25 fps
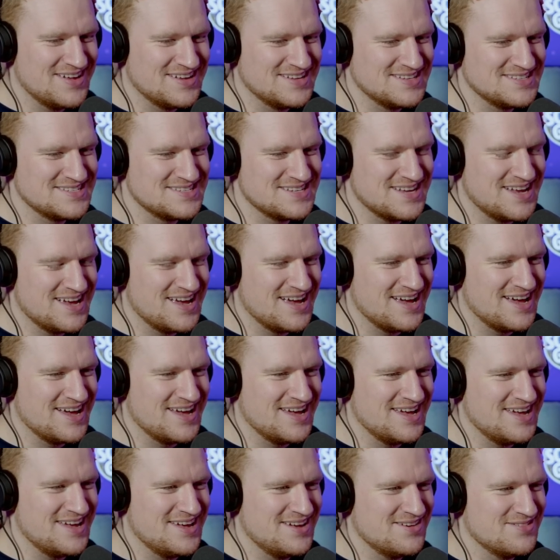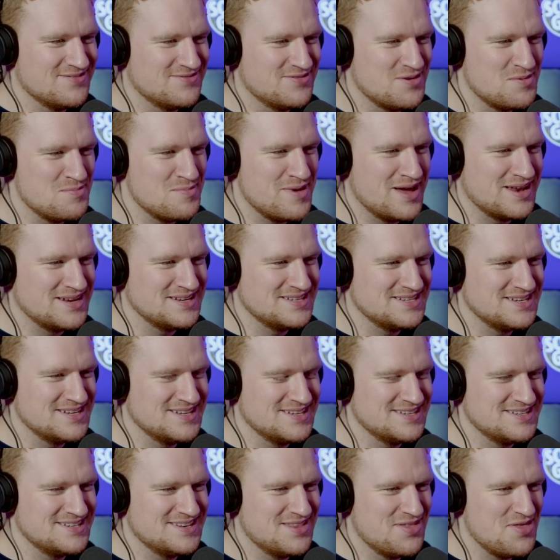is a
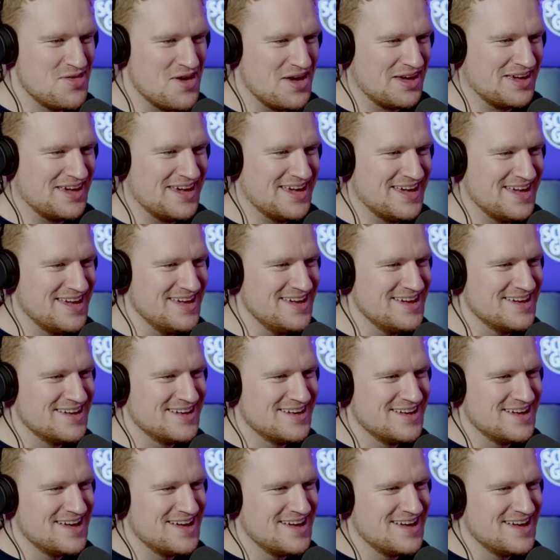fermented thingy.